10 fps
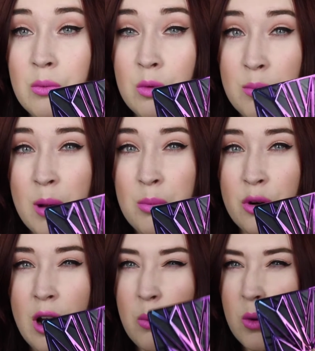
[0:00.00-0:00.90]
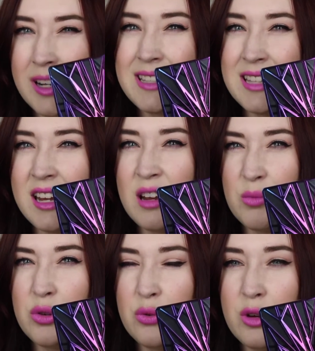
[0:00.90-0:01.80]
remember. I want to say
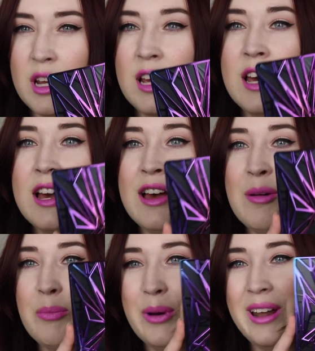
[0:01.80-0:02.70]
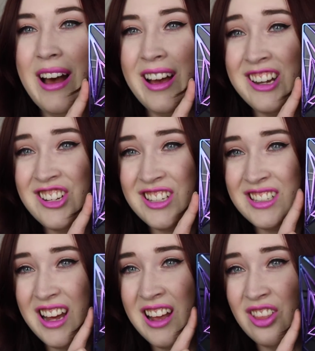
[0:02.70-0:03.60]
number 3, but I
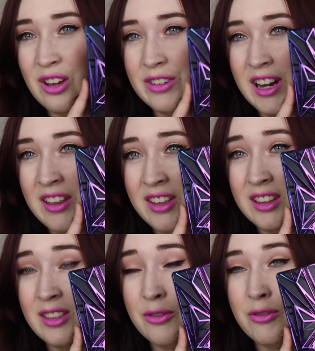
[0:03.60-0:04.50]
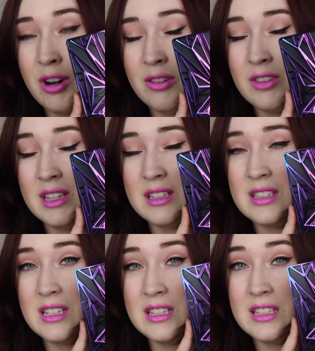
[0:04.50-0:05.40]
love it. I think the front of this
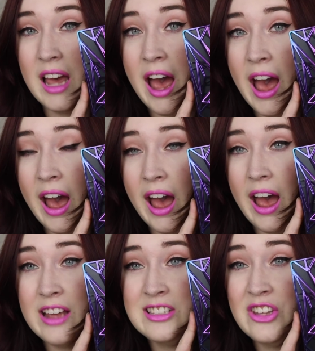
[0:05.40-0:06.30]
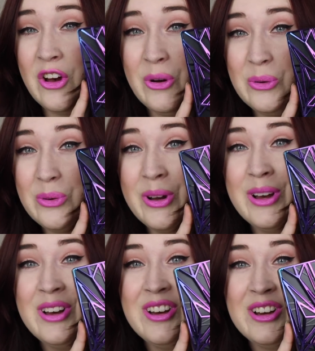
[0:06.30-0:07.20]
is so
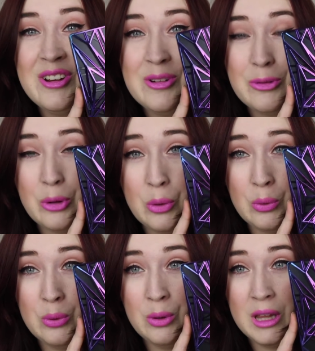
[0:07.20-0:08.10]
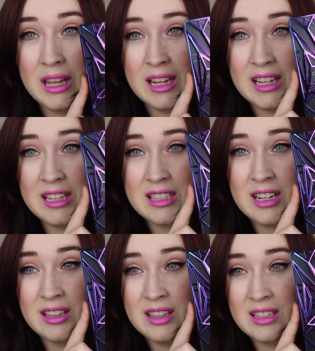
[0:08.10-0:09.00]
cool. Like, it's
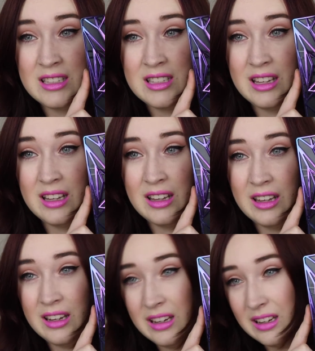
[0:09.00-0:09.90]
got this like,